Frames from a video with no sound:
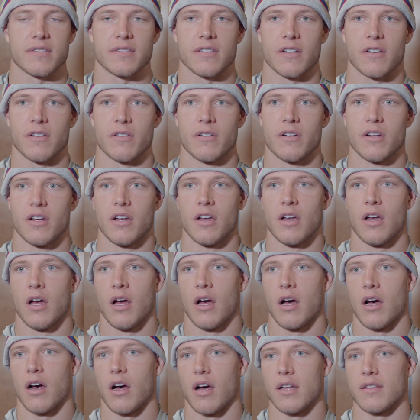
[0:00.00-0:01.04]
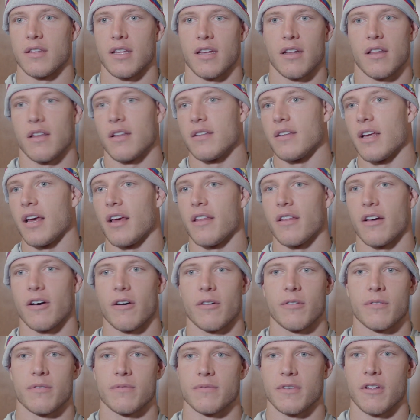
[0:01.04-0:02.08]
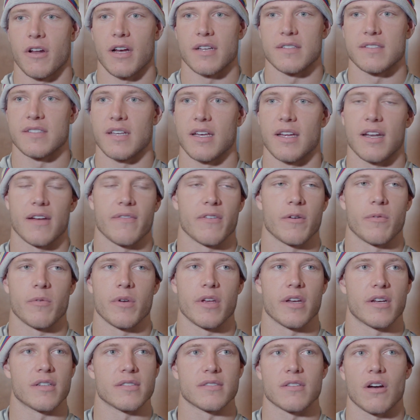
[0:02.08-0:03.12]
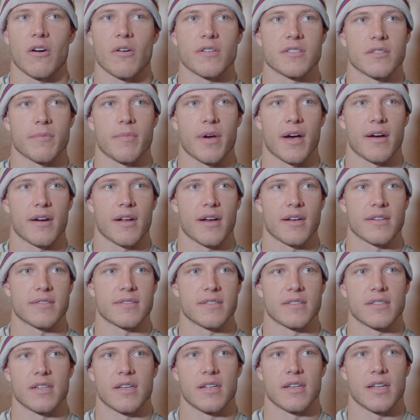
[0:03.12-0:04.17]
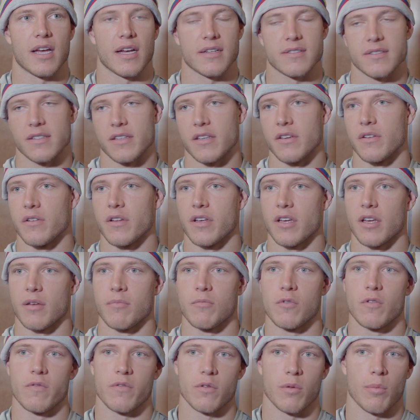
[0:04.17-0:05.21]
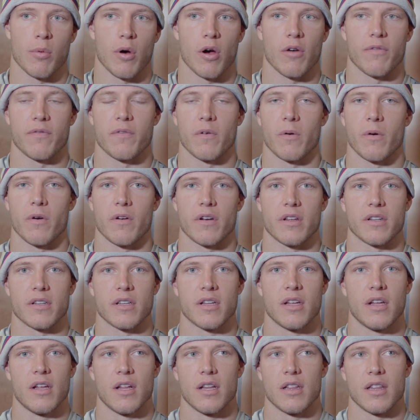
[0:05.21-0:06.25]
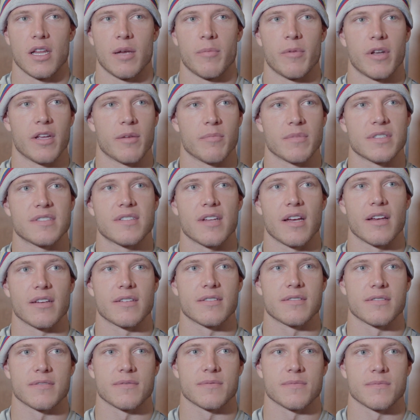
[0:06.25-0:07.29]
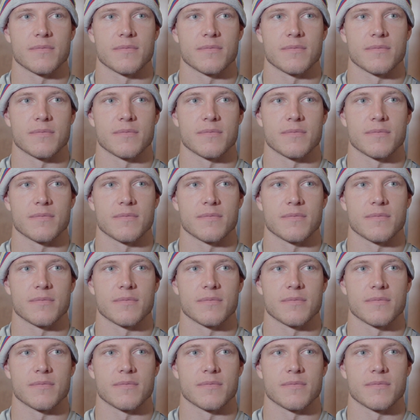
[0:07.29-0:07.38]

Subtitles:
So, at the end of the day, though, you know, I say it every week, it's always about us and executing and moving the ball forward and limiting mistakes.